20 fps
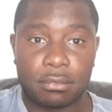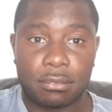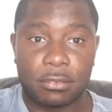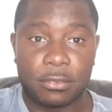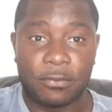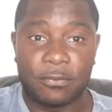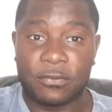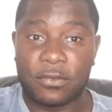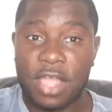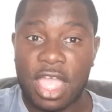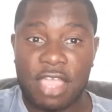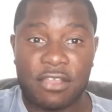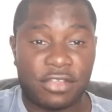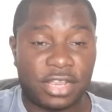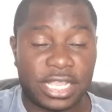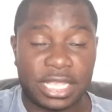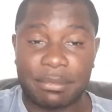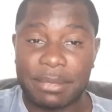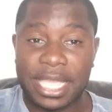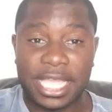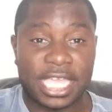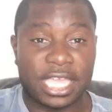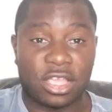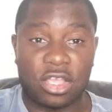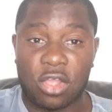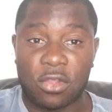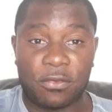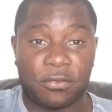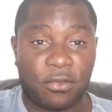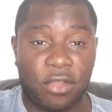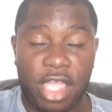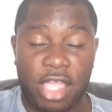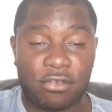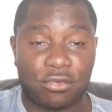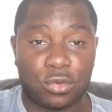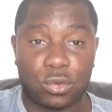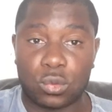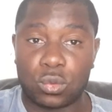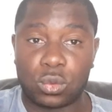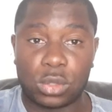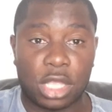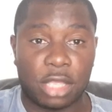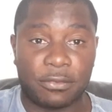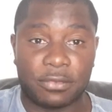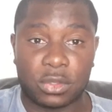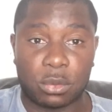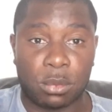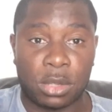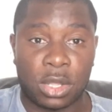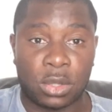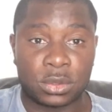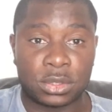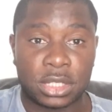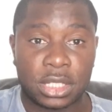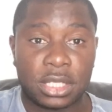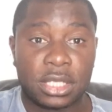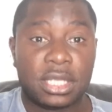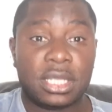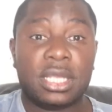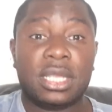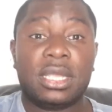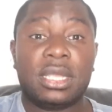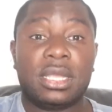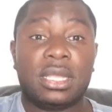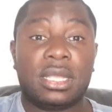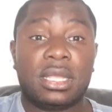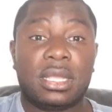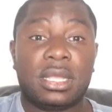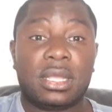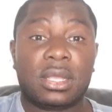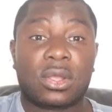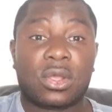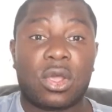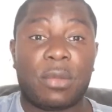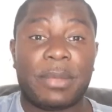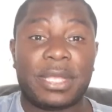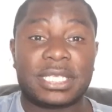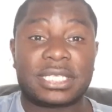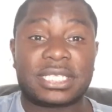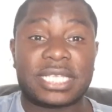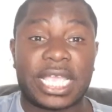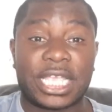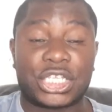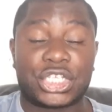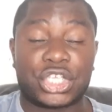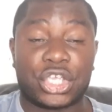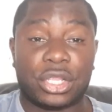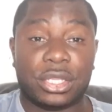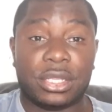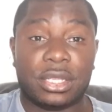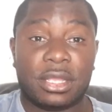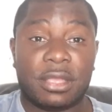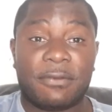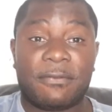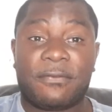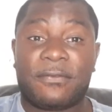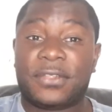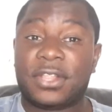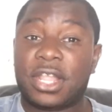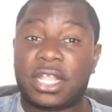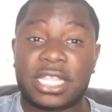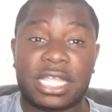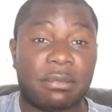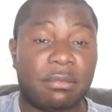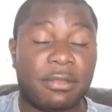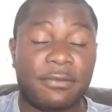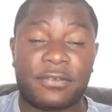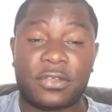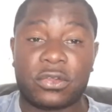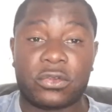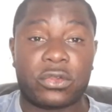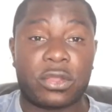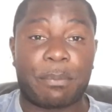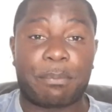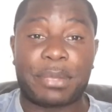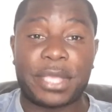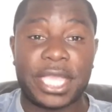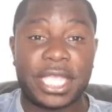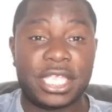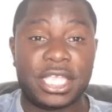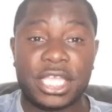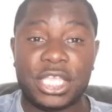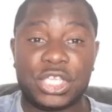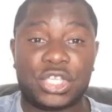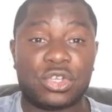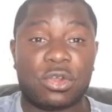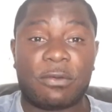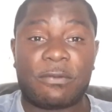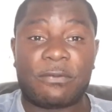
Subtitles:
Virally. Make it go viral all over the world. Comment section. Flood it with your opinions, your